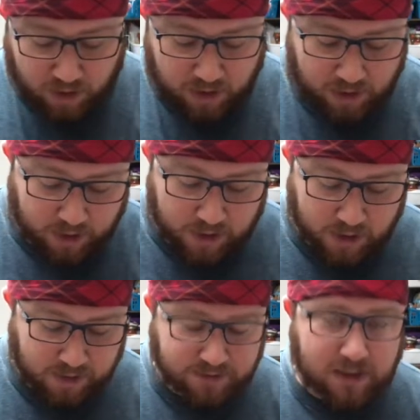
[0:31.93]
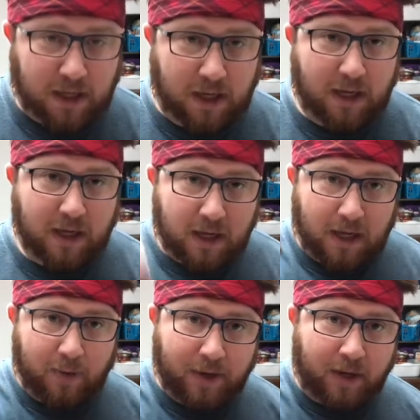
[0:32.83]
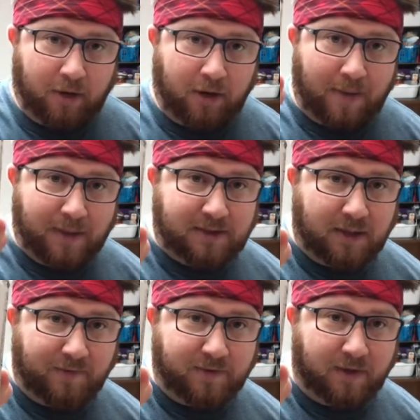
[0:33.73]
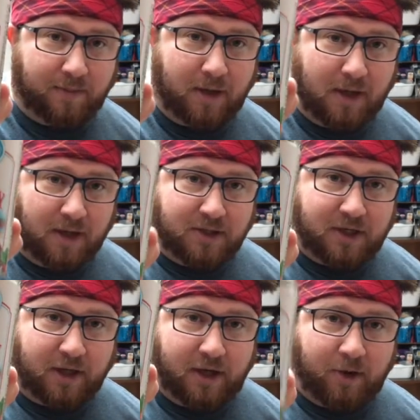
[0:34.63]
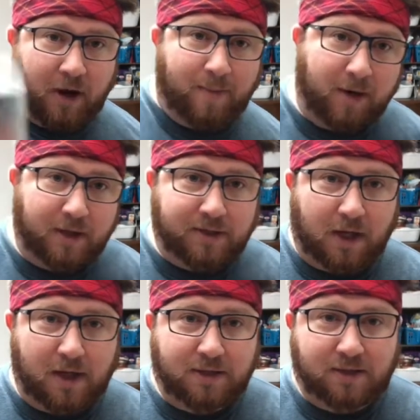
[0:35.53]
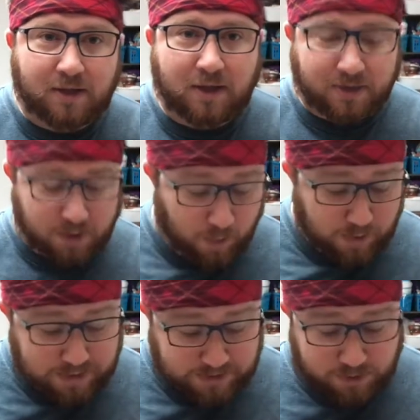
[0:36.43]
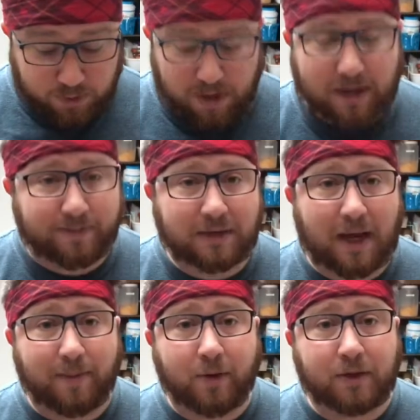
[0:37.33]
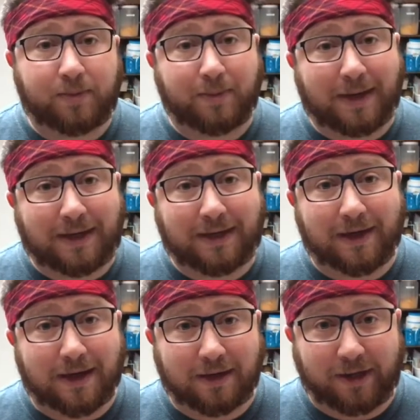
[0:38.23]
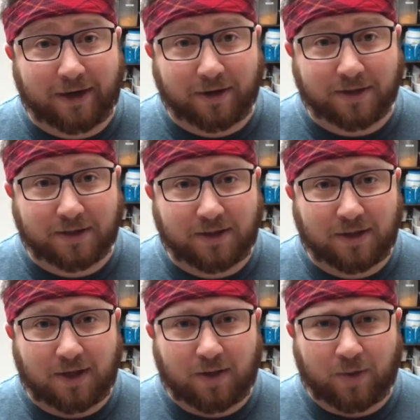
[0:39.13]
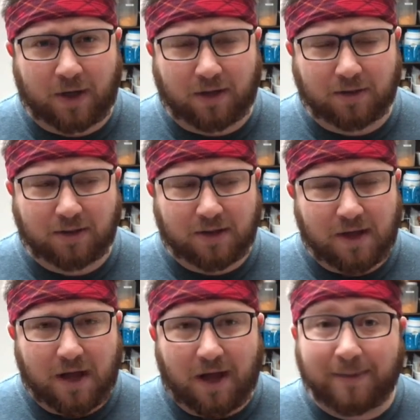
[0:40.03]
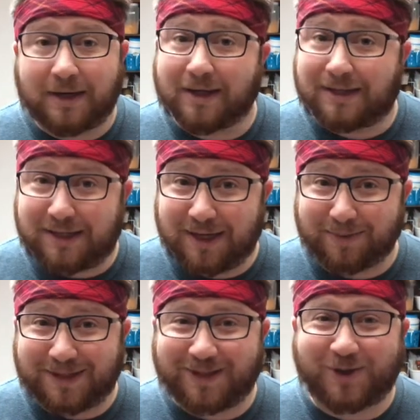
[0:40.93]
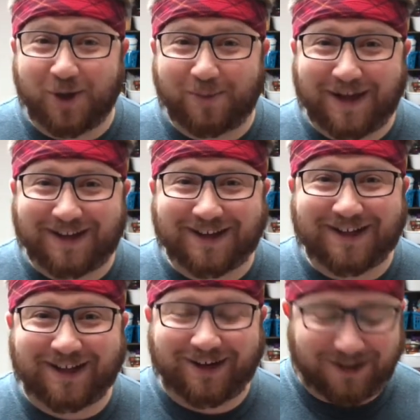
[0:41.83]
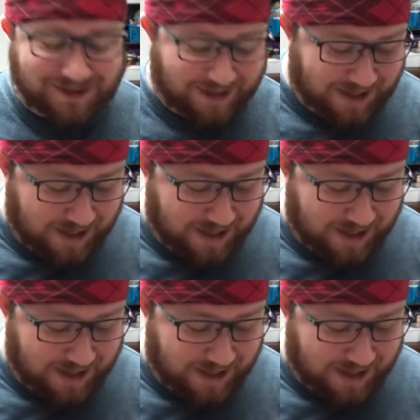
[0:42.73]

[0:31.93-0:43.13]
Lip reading: And I went out and grabbed myself some jellied cranberry sauce. So with these two items, I'm going to be making eclairs. Well, I'm going to attempt to make eclairs.